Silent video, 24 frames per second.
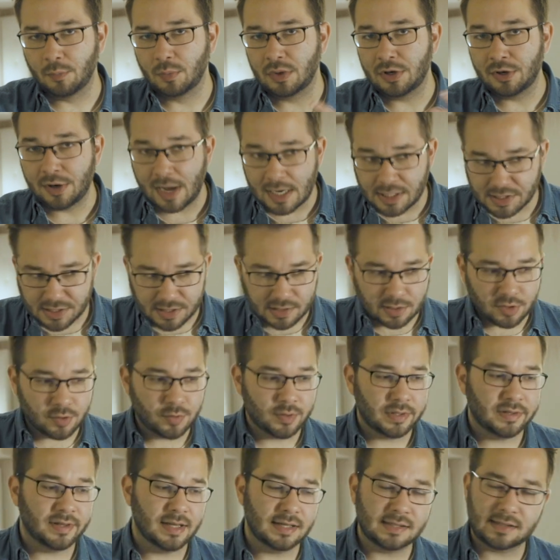when you're actually
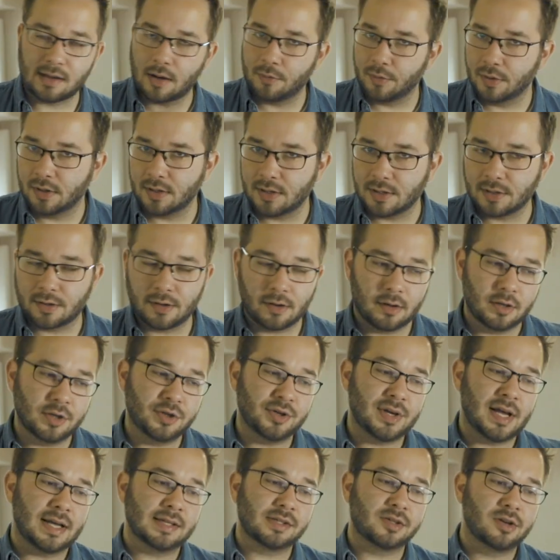doing this, I really encourage
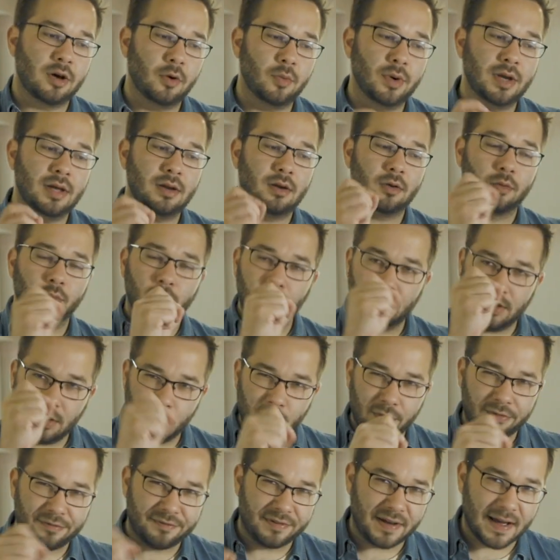you guys, go in, really
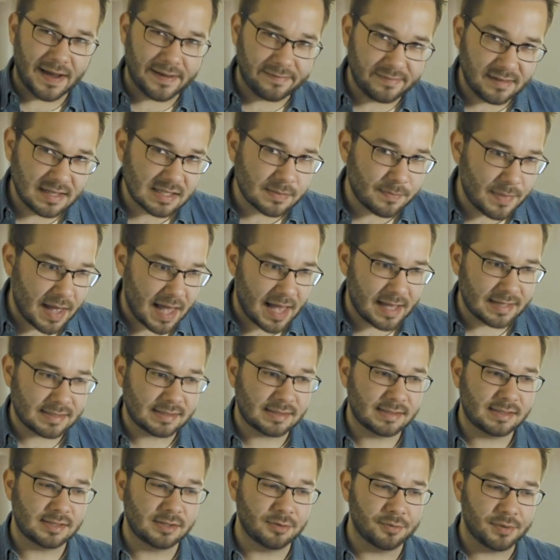refine these
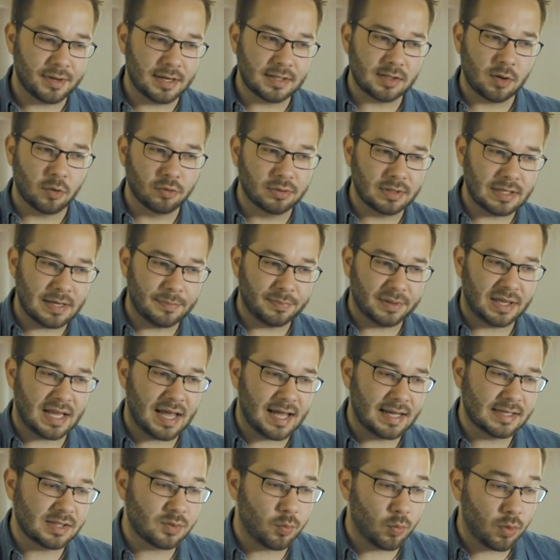masks so that it only
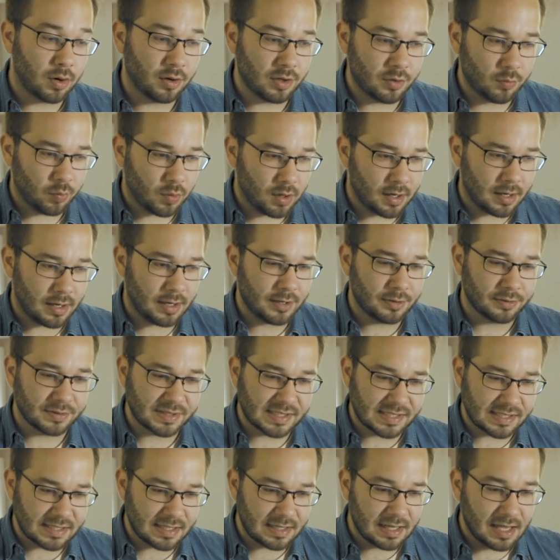applies where you want it. You'll
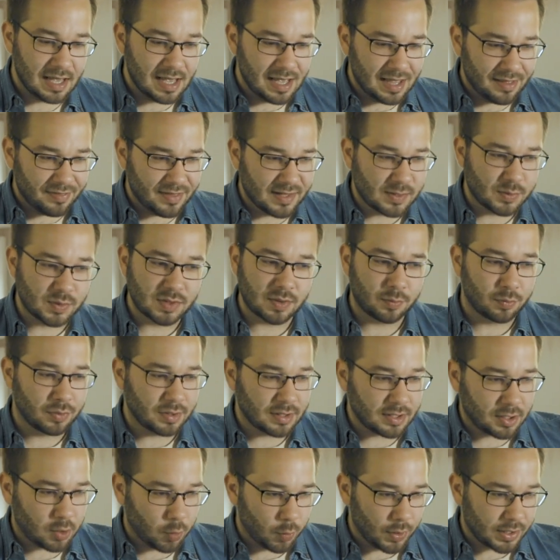see this was a
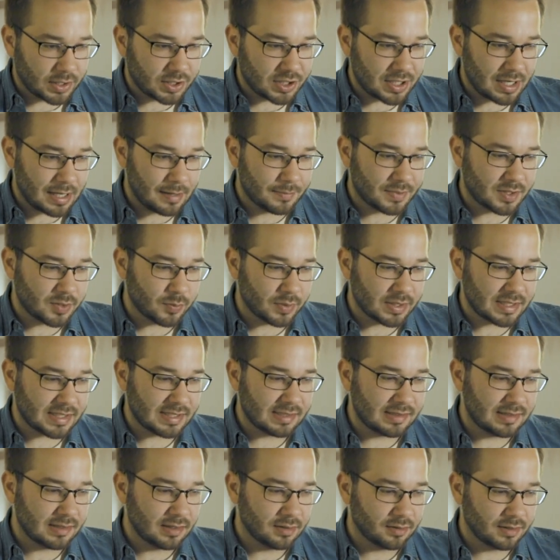really quick job, so it
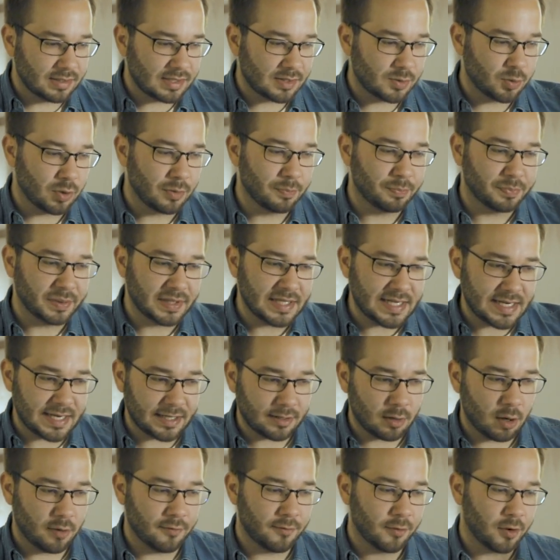still is sort of
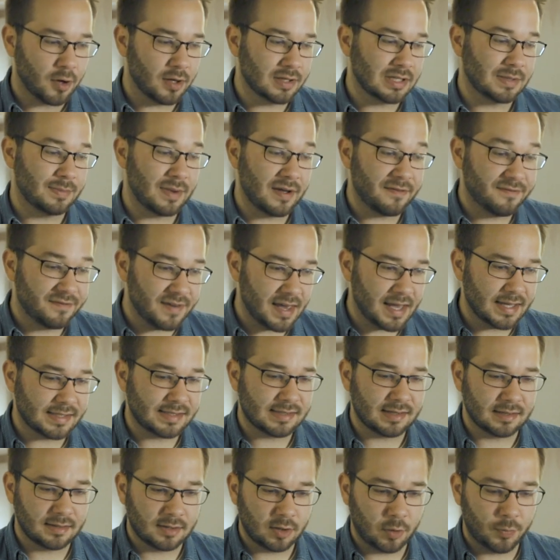bleeding over onto my
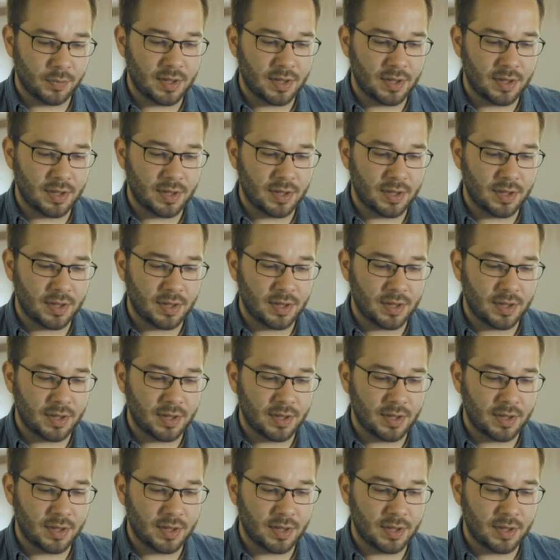face a little